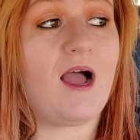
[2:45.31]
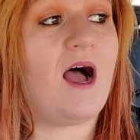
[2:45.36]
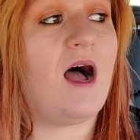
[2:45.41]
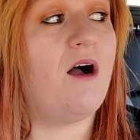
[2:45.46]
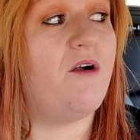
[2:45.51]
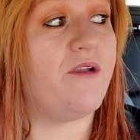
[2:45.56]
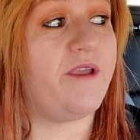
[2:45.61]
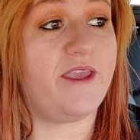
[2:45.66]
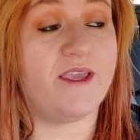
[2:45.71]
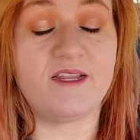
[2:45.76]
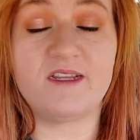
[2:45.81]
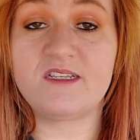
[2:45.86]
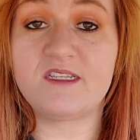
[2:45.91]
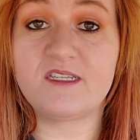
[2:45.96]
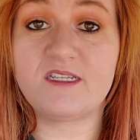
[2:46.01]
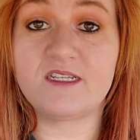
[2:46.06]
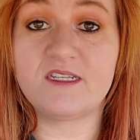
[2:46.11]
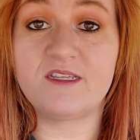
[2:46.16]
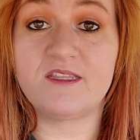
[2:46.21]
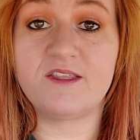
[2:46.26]
I'll get
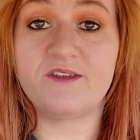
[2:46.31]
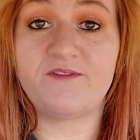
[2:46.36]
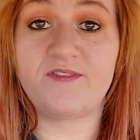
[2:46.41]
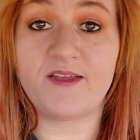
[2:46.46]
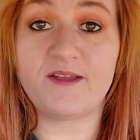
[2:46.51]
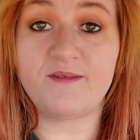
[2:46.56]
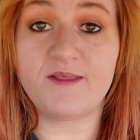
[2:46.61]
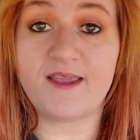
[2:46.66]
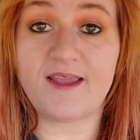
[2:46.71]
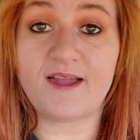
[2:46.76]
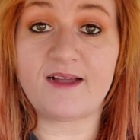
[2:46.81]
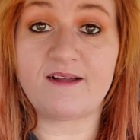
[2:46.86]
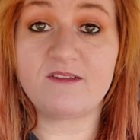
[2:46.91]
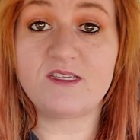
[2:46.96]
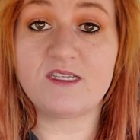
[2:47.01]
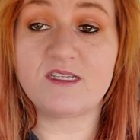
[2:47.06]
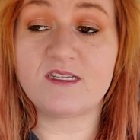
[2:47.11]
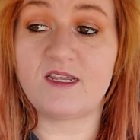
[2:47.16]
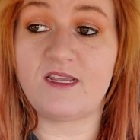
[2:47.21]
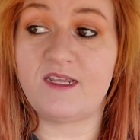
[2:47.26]
to the family
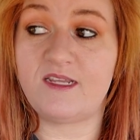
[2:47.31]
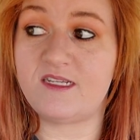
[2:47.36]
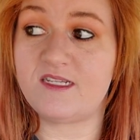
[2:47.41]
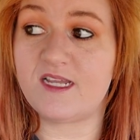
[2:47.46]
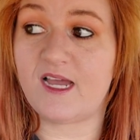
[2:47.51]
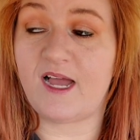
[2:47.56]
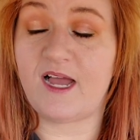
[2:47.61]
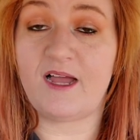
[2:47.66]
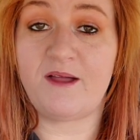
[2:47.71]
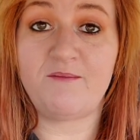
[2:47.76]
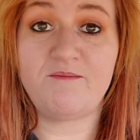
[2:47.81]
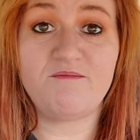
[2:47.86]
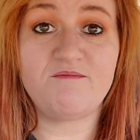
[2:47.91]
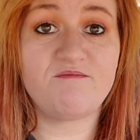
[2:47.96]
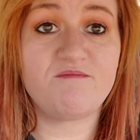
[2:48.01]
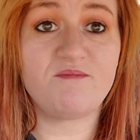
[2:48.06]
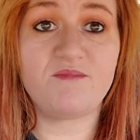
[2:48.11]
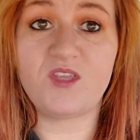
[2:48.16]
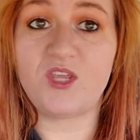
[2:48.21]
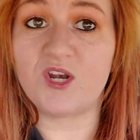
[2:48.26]
house in time
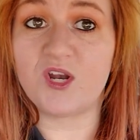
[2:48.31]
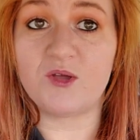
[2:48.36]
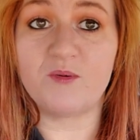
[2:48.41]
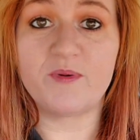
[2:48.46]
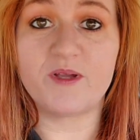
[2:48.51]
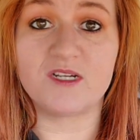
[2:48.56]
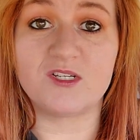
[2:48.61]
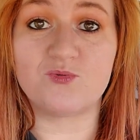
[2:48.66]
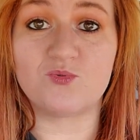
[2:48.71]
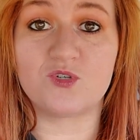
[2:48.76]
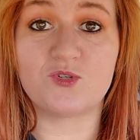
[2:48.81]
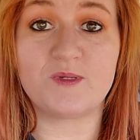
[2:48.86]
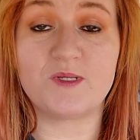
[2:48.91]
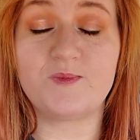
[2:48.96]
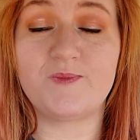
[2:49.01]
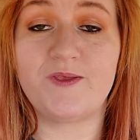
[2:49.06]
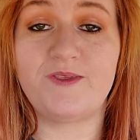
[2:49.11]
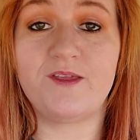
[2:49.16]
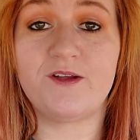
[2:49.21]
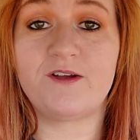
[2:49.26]
you know, because we're supposed
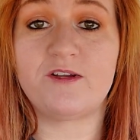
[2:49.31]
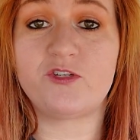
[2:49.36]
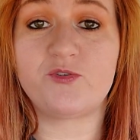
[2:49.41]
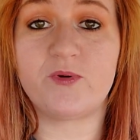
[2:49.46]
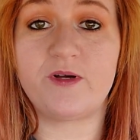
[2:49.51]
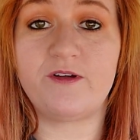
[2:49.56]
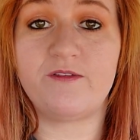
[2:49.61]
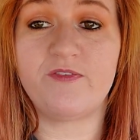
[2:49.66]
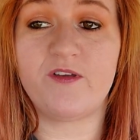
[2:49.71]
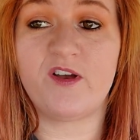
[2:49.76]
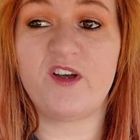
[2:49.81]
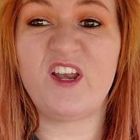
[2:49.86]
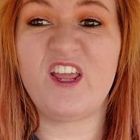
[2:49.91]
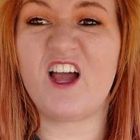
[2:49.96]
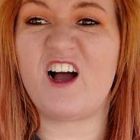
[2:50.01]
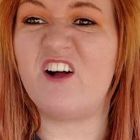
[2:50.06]
to be there at 1230.